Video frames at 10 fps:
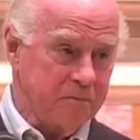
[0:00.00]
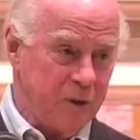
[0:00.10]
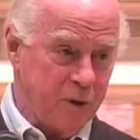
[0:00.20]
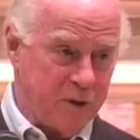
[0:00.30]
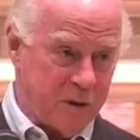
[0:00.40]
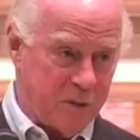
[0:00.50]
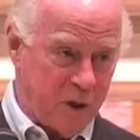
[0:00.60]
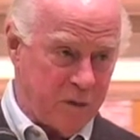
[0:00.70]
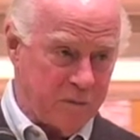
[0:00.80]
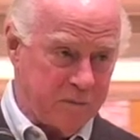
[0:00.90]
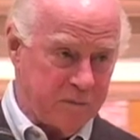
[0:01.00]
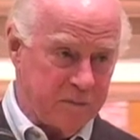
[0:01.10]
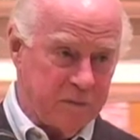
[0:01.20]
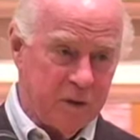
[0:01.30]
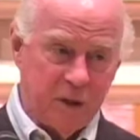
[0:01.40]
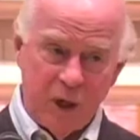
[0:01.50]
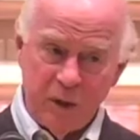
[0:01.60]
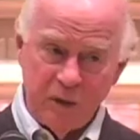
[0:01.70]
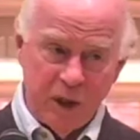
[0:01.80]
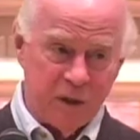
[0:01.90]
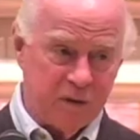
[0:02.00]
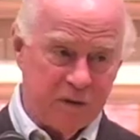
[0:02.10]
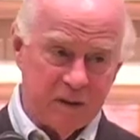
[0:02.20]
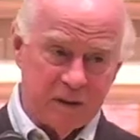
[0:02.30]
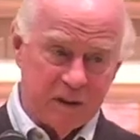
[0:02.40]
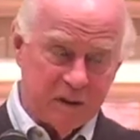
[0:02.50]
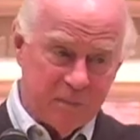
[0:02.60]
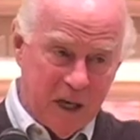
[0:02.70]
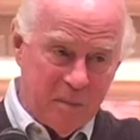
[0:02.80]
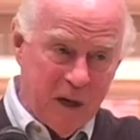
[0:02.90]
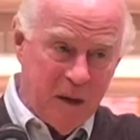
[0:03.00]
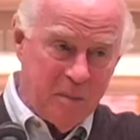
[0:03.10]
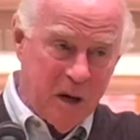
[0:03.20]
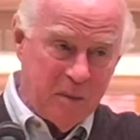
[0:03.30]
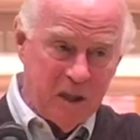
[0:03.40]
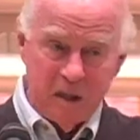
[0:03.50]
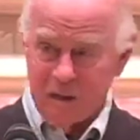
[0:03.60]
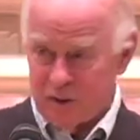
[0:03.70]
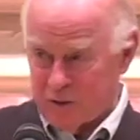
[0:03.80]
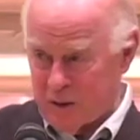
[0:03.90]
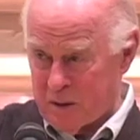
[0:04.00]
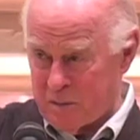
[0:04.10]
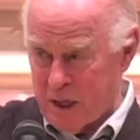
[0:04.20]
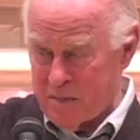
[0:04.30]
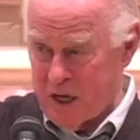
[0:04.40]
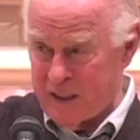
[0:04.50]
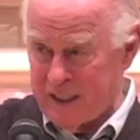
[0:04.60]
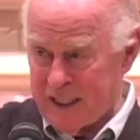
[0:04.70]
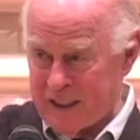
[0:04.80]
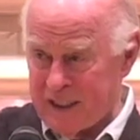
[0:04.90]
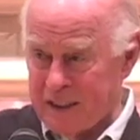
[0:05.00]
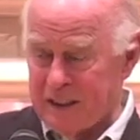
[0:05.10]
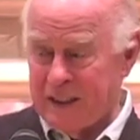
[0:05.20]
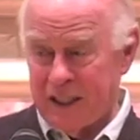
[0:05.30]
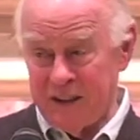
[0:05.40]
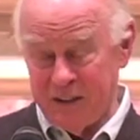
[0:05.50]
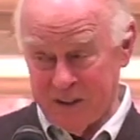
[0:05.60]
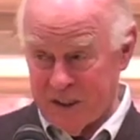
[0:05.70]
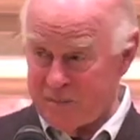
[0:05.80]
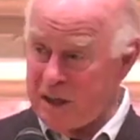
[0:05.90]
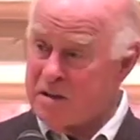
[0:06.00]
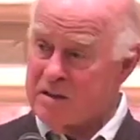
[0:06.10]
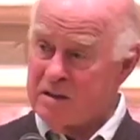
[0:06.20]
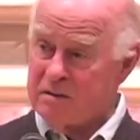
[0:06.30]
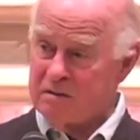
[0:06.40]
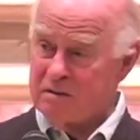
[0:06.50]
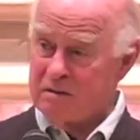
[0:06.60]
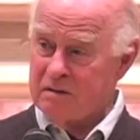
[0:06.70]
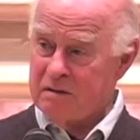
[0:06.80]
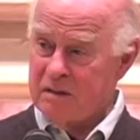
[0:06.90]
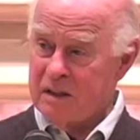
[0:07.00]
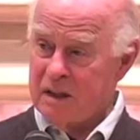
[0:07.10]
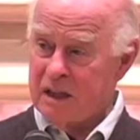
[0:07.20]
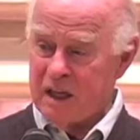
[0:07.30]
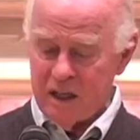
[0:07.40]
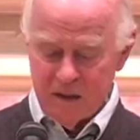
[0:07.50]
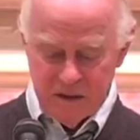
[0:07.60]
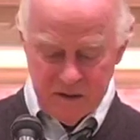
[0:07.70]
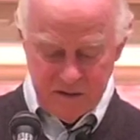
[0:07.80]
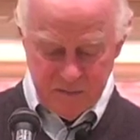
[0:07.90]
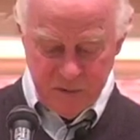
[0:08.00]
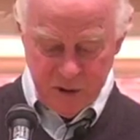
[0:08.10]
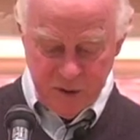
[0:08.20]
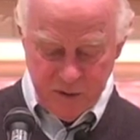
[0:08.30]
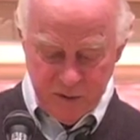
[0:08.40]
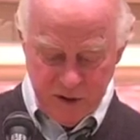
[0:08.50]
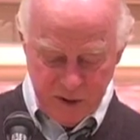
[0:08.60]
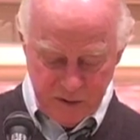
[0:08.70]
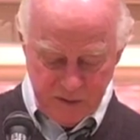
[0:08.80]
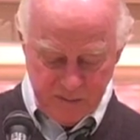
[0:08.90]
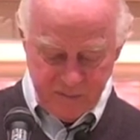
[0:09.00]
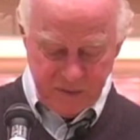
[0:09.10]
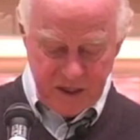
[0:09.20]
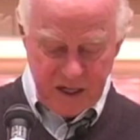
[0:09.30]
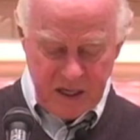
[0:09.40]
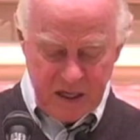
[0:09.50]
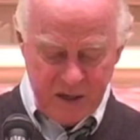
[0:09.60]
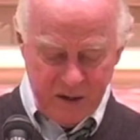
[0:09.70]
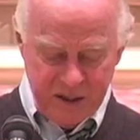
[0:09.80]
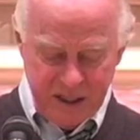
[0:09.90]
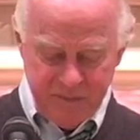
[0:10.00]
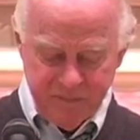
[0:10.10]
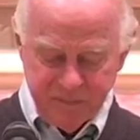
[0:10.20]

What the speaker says: You come home. No, no. Bye-bye, Mama. Bye-bye, Daddy. I just got married. And I broke with you. Okay.